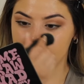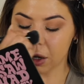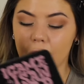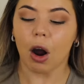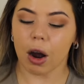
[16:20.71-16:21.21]

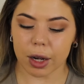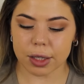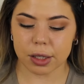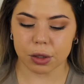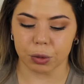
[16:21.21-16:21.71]

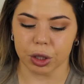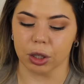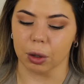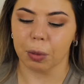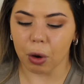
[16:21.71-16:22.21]
cons with
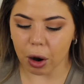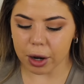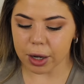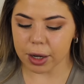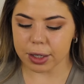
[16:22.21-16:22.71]
their
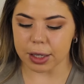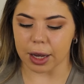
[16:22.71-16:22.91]
products